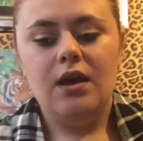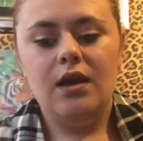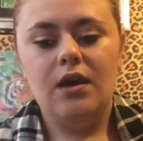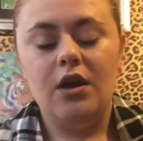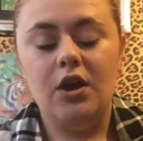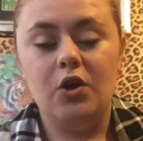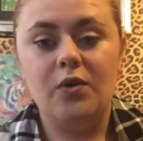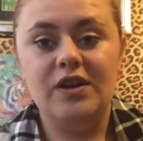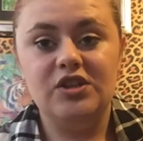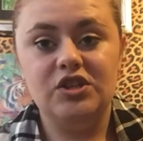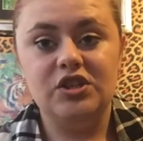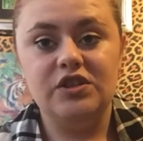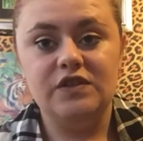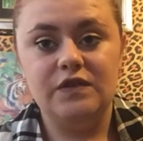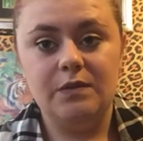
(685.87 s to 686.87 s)
uh,
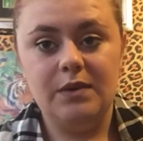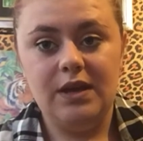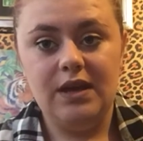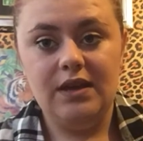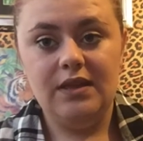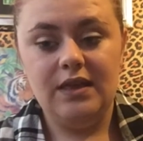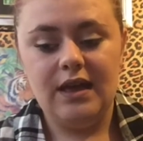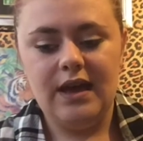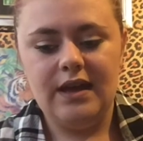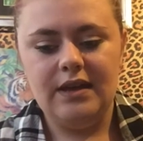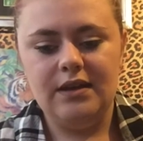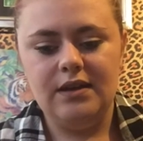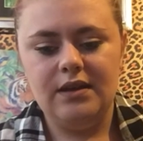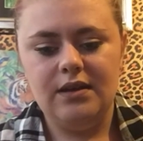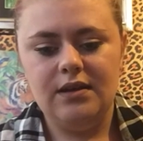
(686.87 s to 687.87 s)
questions for me,
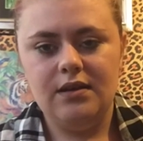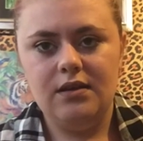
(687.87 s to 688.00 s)
then